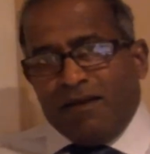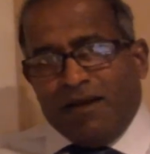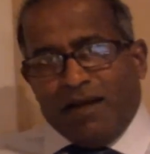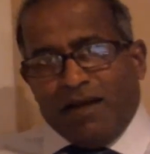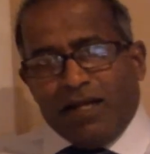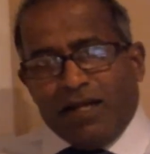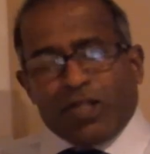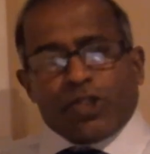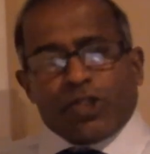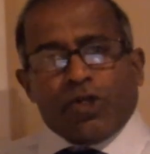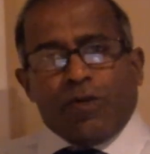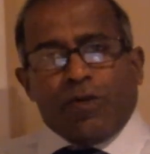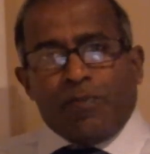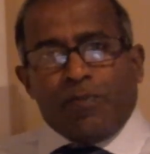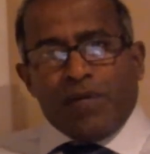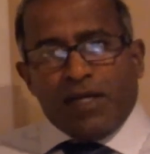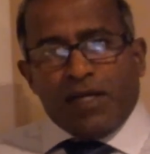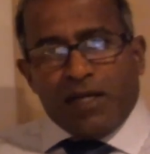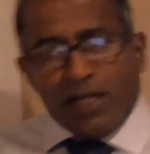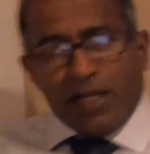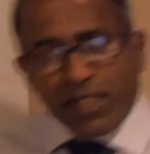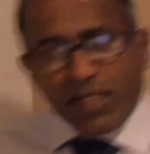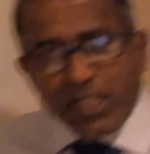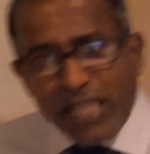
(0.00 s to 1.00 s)
It should be
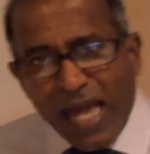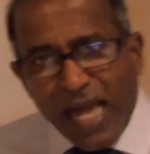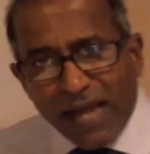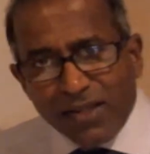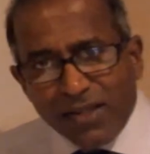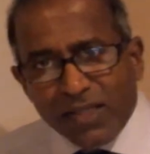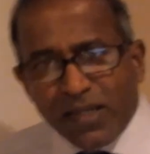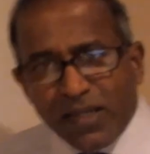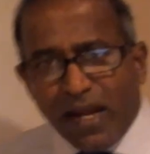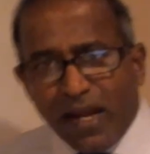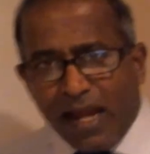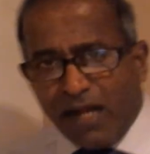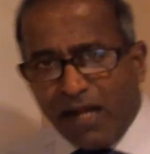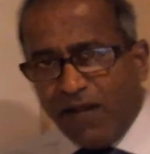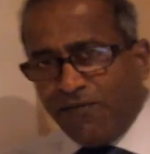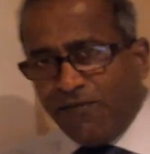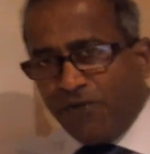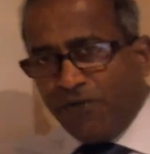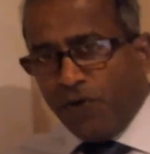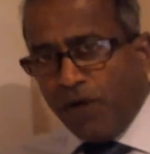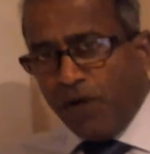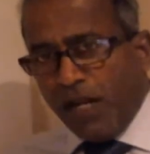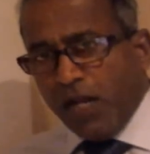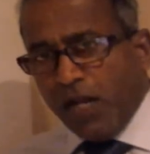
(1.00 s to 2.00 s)
assessed, and if
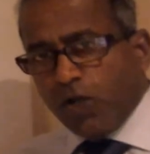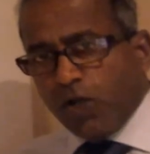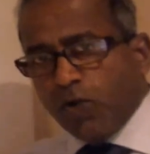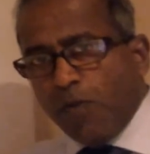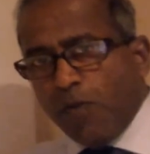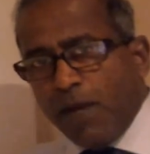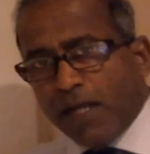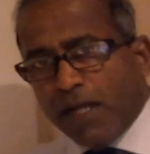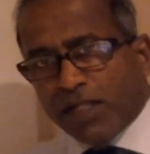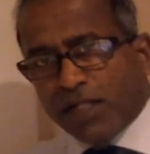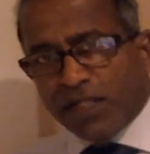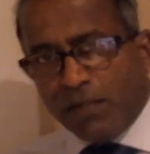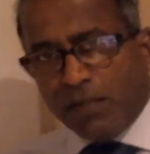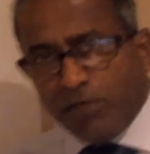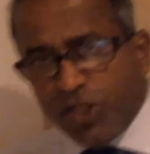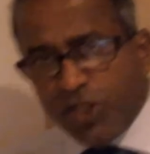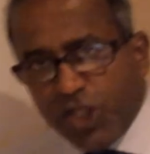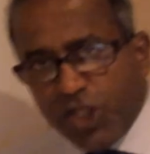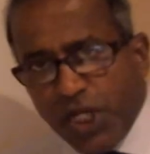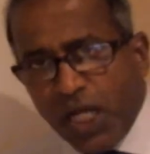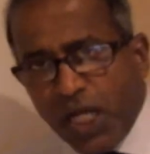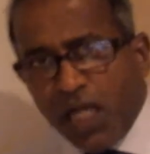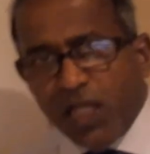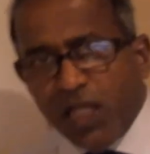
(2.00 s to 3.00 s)
you need to make some
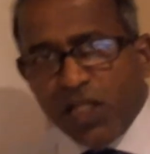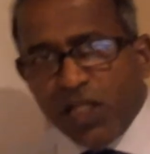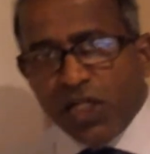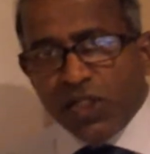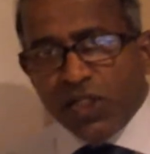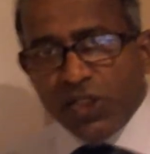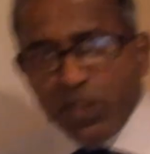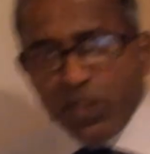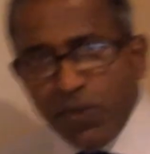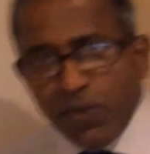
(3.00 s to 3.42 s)
changes,